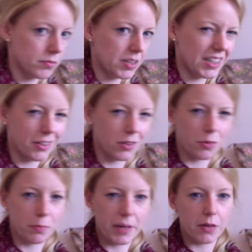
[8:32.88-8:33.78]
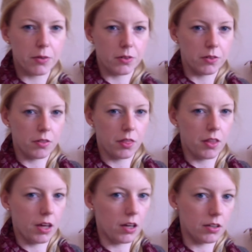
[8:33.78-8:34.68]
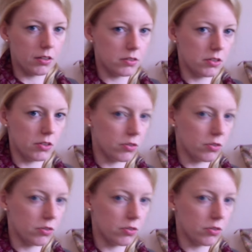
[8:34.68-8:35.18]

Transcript: I don't know, micron thing and you know